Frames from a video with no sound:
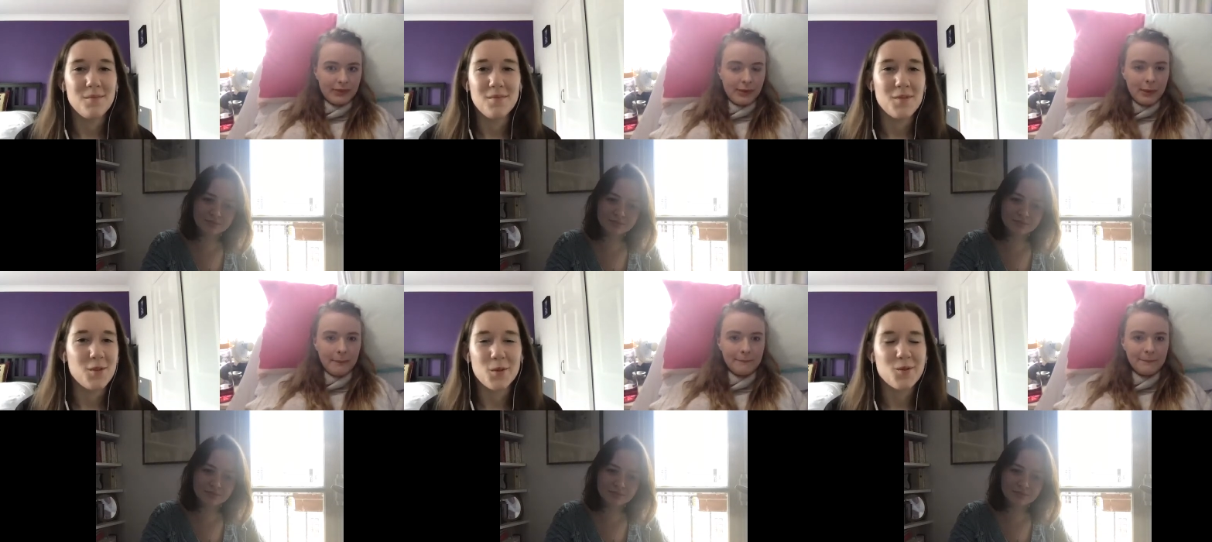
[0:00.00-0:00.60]

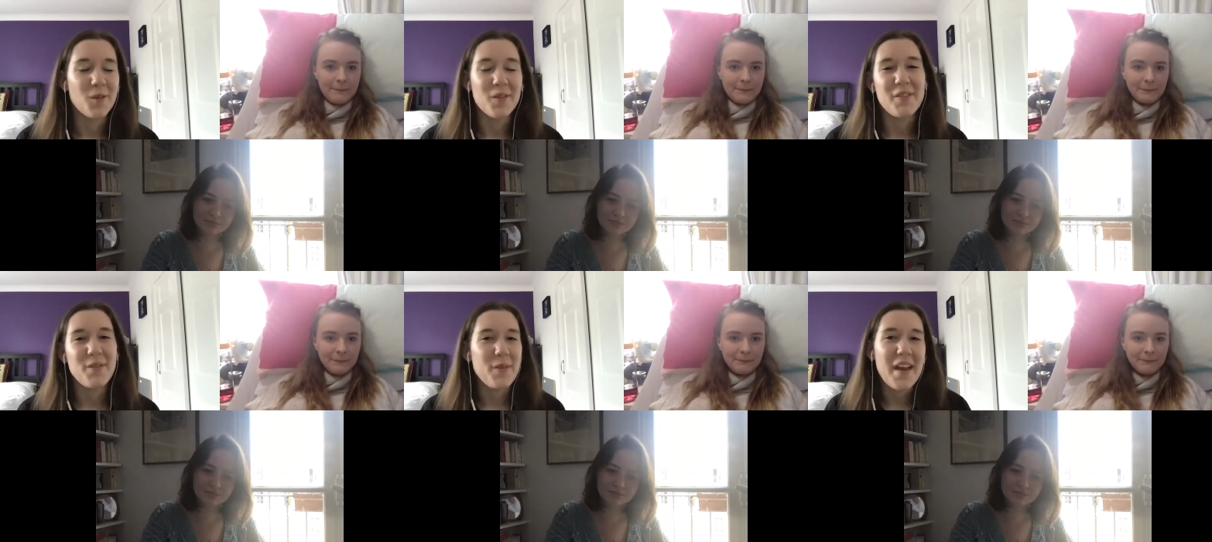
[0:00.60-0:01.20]
Speaker 1: it's not it's not
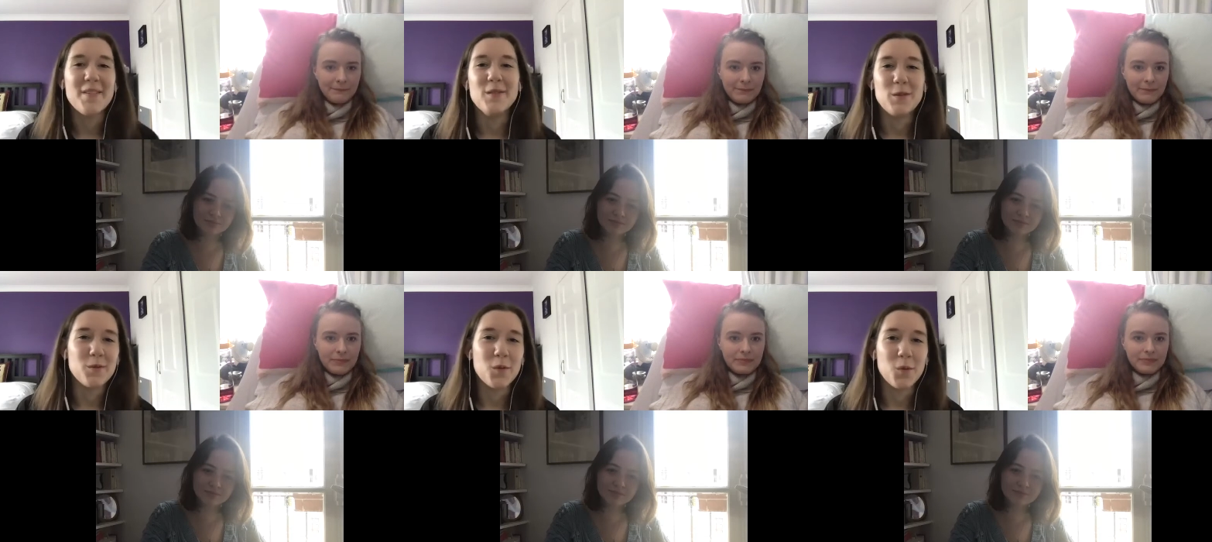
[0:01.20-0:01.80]
the end
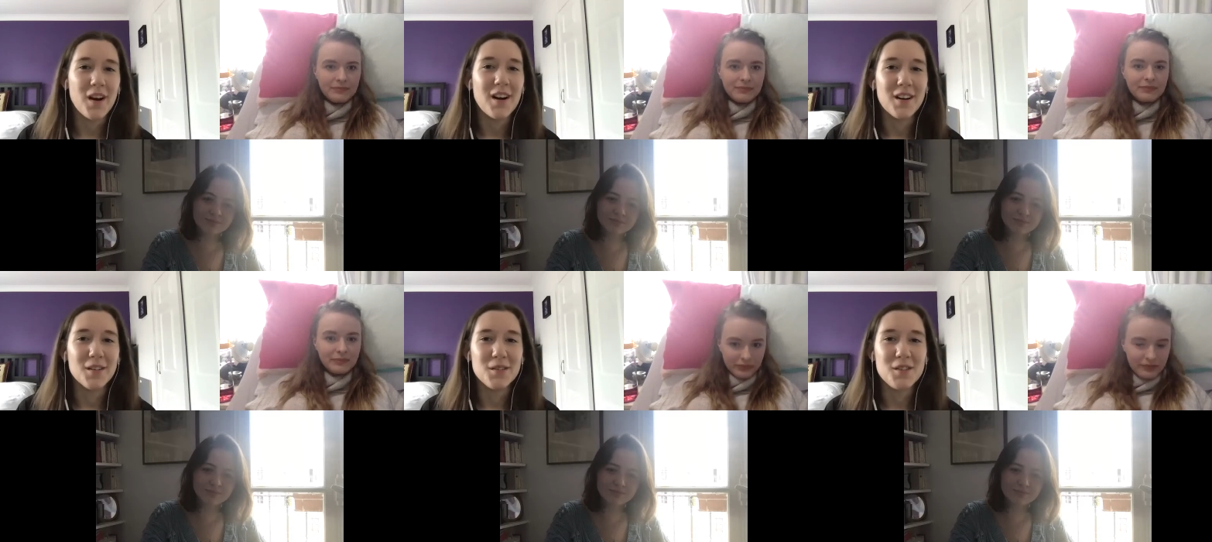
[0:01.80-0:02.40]
of the
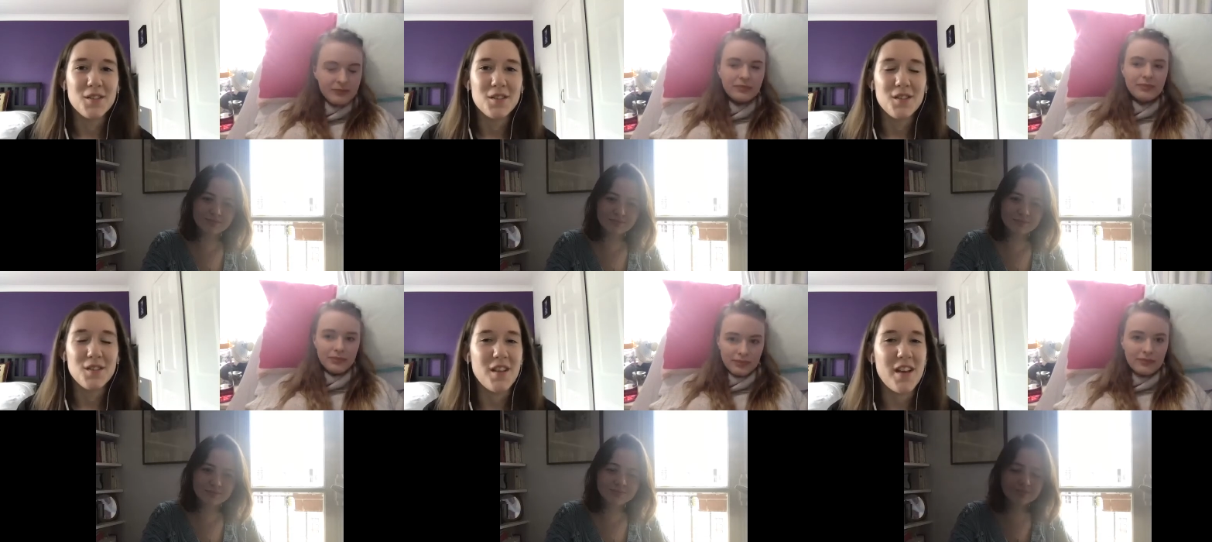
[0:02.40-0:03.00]
world
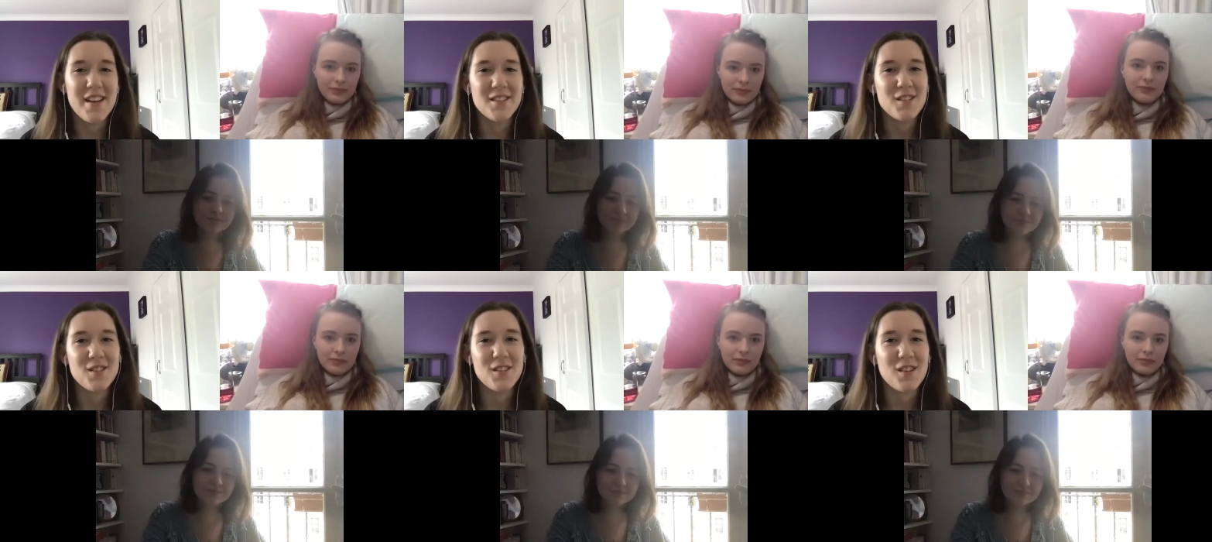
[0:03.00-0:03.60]

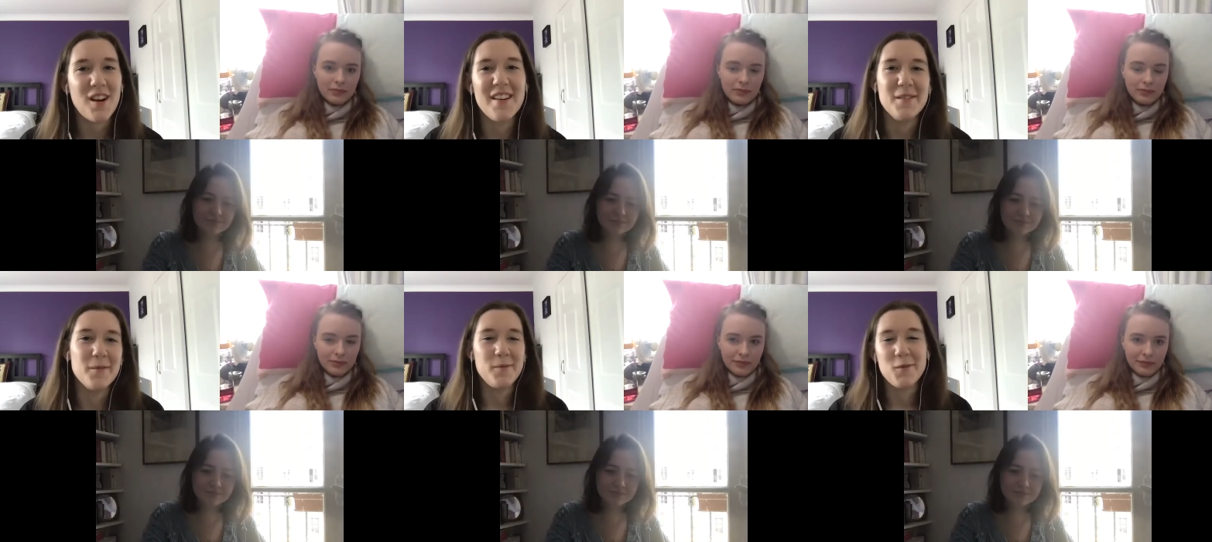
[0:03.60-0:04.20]
it's kind
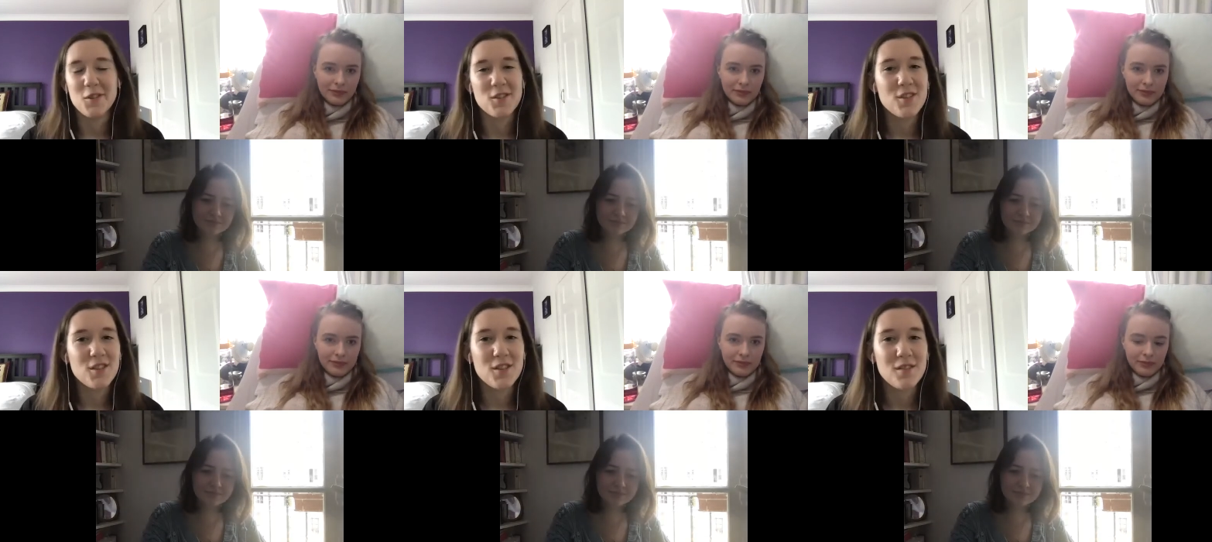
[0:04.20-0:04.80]
of
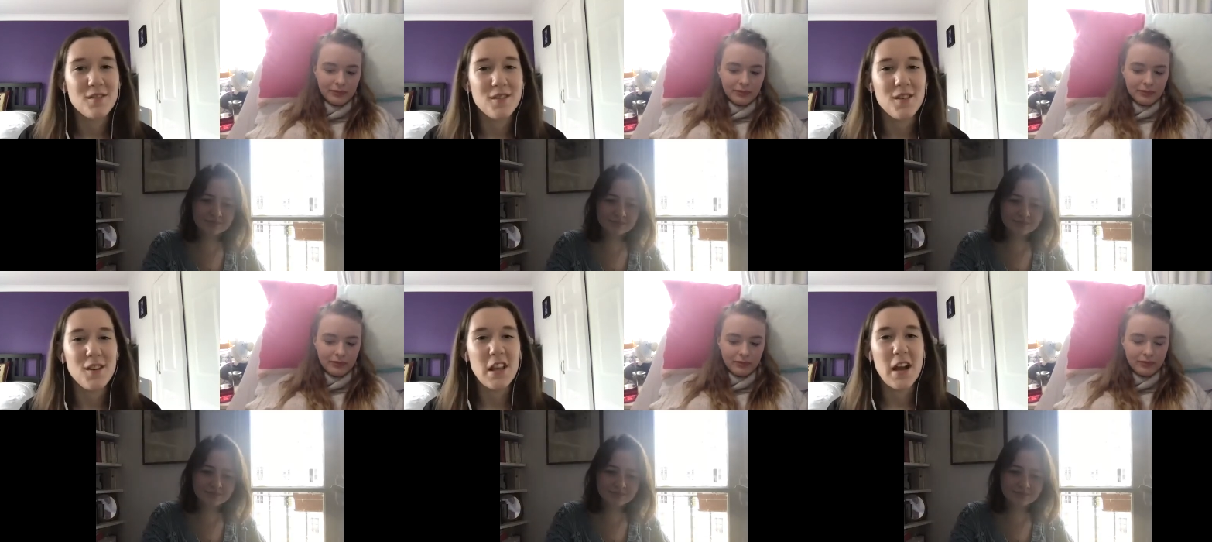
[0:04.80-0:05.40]
just
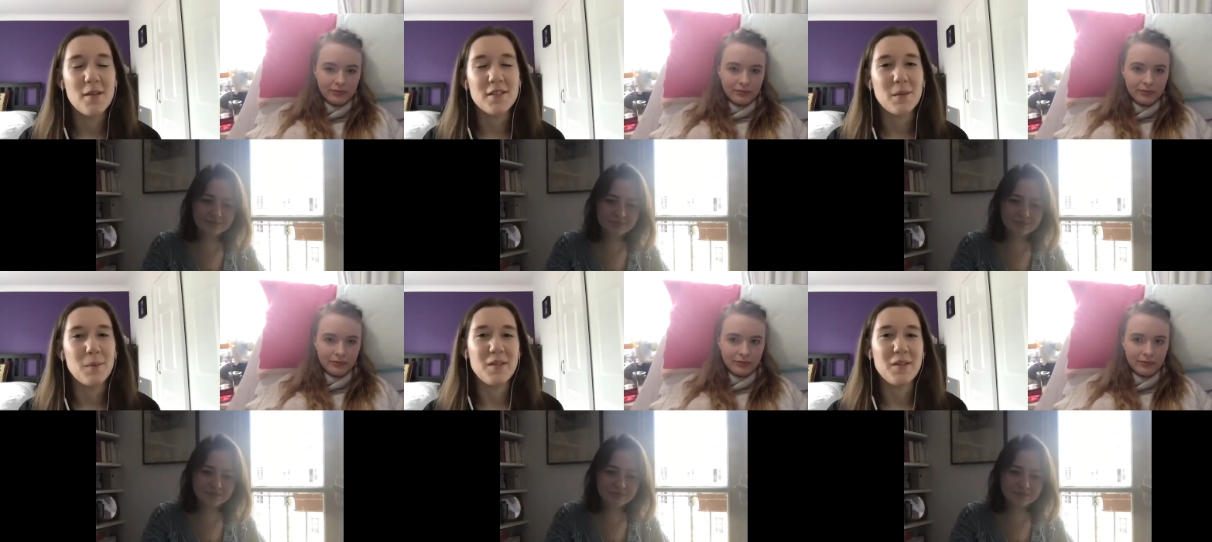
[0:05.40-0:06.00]
you know it's
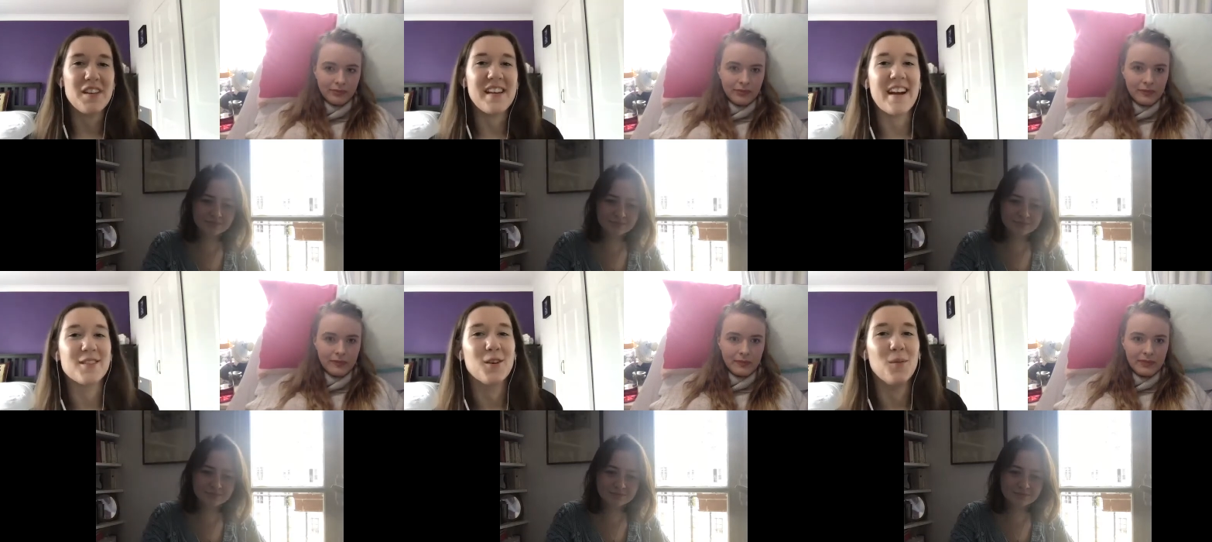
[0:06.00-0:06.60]
something that you
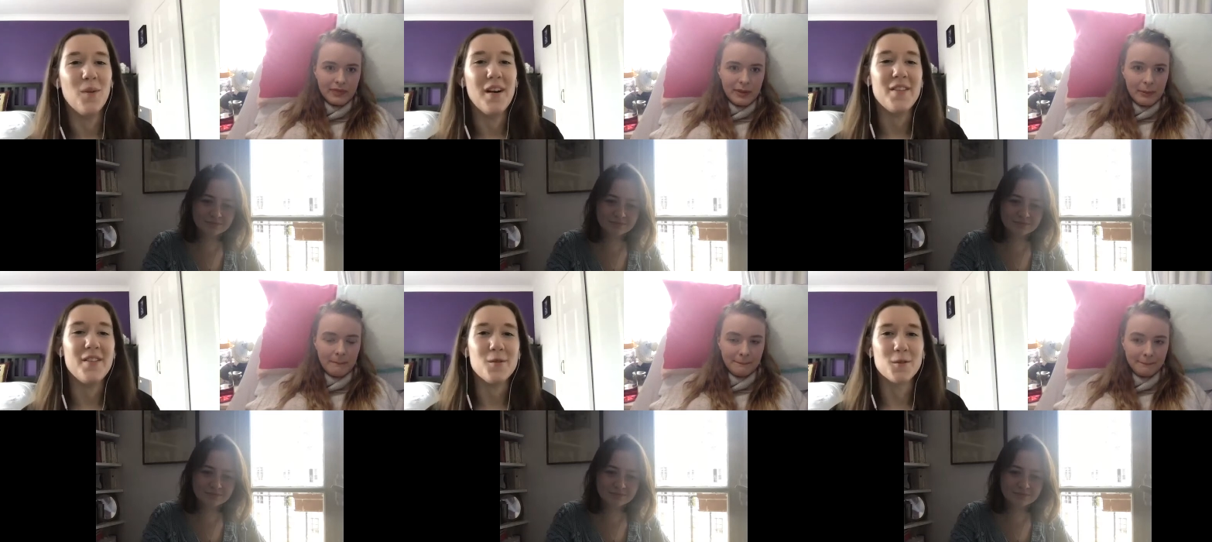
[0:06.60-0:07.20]
get on with
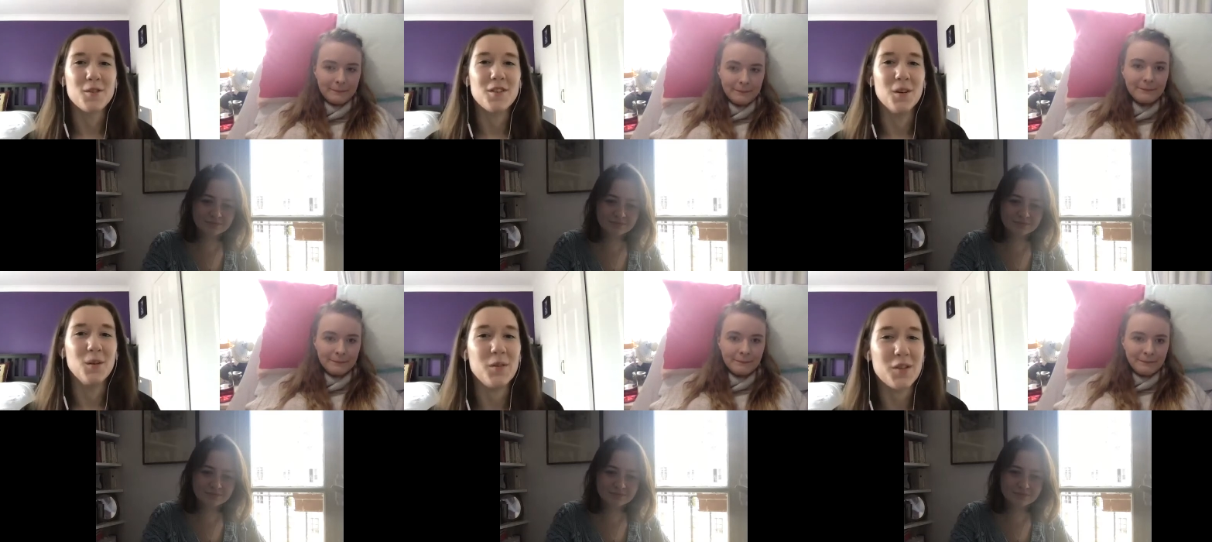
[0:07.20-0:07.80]
you're
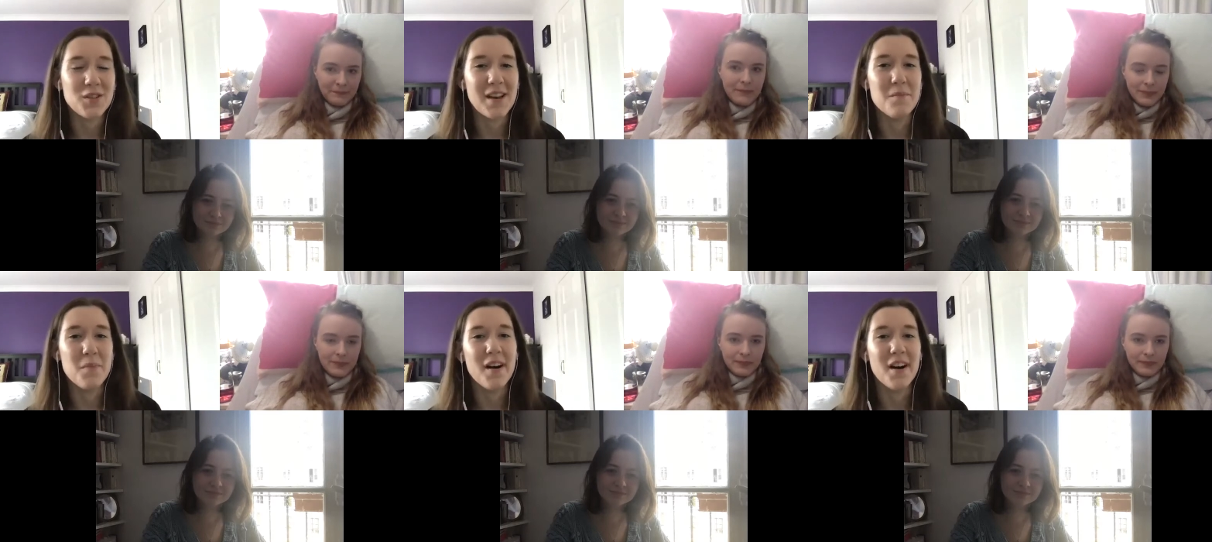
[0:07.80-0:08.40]
still the same
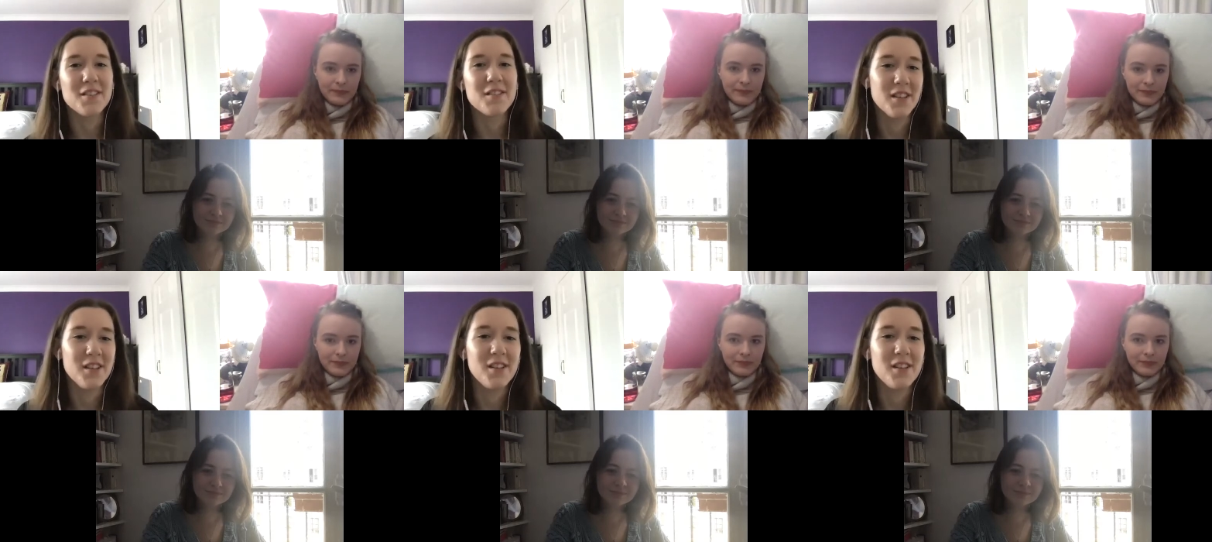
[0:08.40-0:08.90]
person